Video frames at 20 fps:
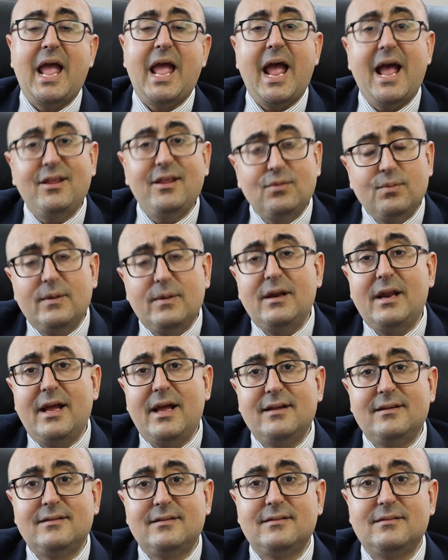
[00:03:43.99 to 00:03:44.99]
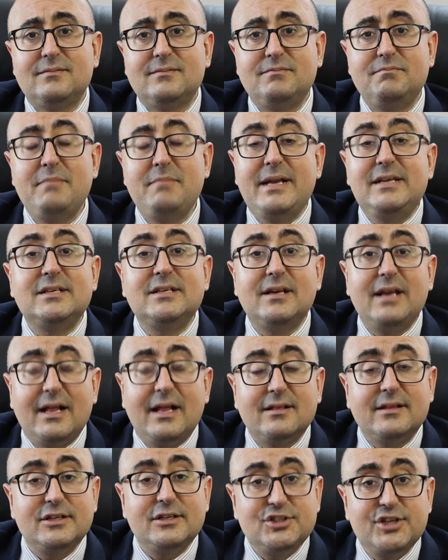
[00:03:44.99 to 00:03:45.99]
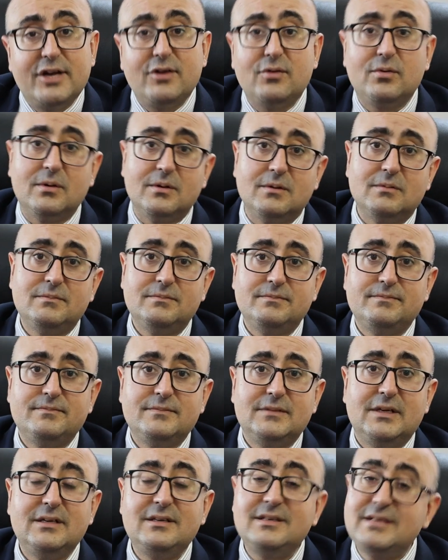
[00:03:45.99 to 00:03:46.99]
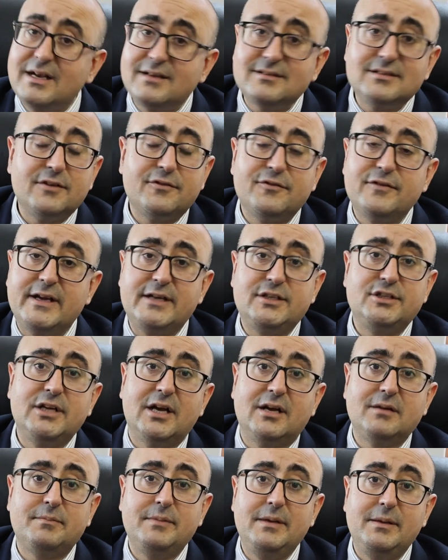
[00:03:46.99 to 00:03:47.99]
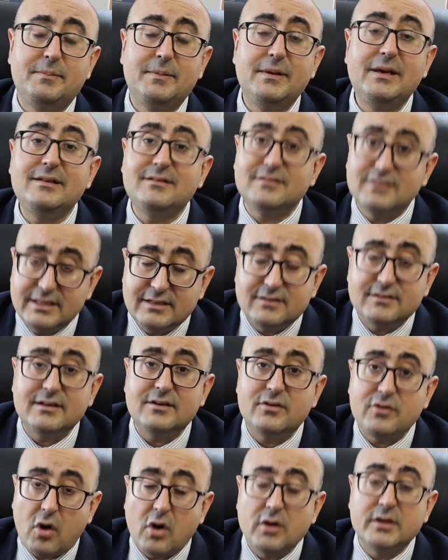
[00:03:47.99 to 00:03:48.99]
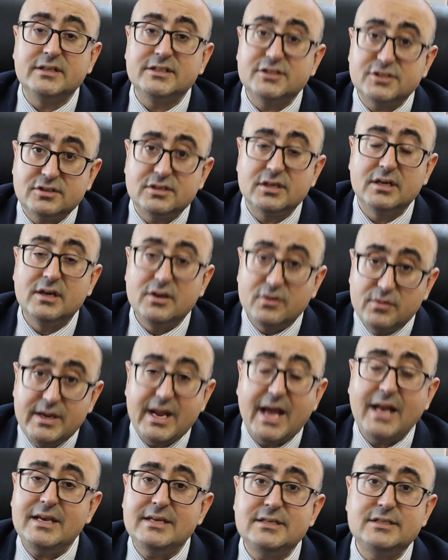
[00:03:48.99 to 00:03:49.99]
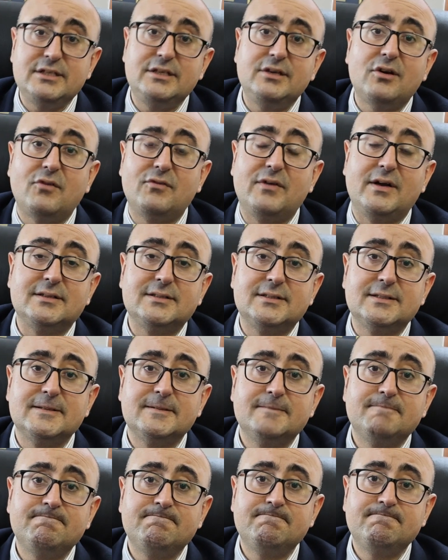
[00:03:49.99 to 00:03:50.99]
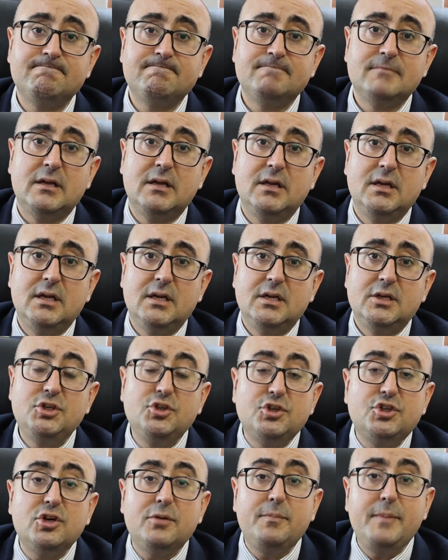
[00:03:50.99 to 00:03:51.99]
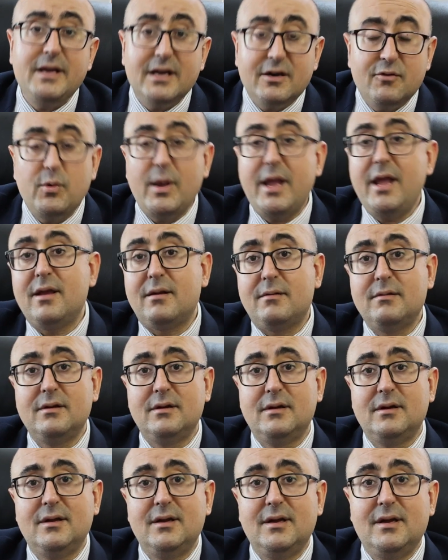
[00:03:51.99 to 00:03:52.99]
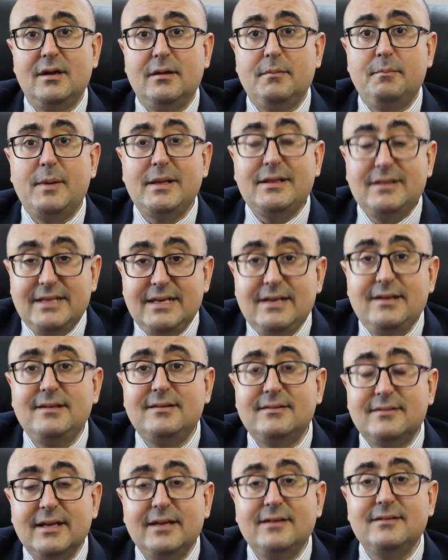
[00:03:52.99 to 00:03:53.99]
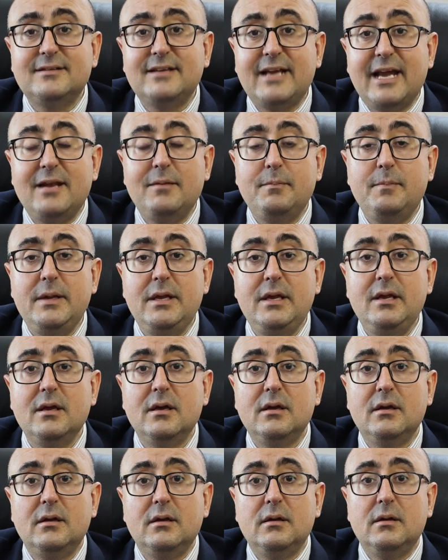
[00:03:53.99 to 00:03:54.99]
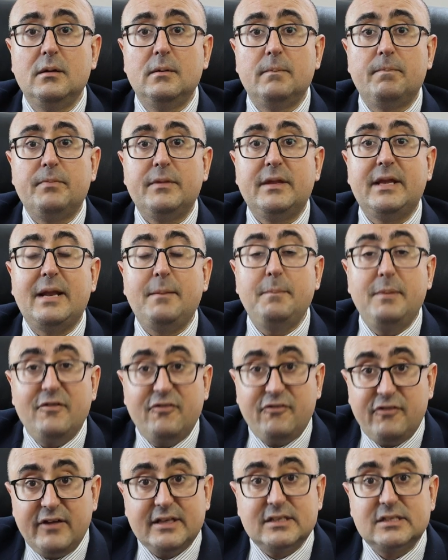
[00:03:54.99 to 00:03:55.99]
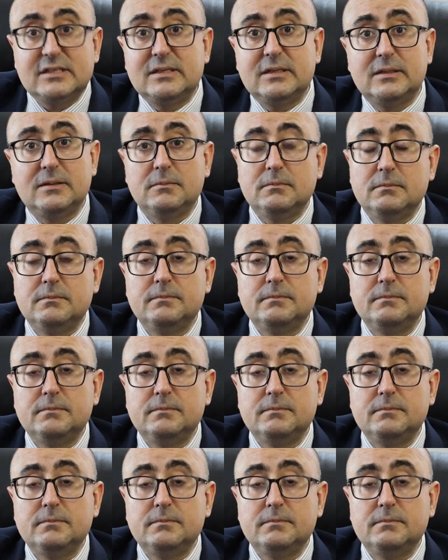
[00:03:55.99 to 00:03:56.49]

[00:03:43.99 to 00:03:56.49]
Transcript: as well as mental health in general does affect young people. It's an honest reality of us. You should be aware. But these things can be fixed,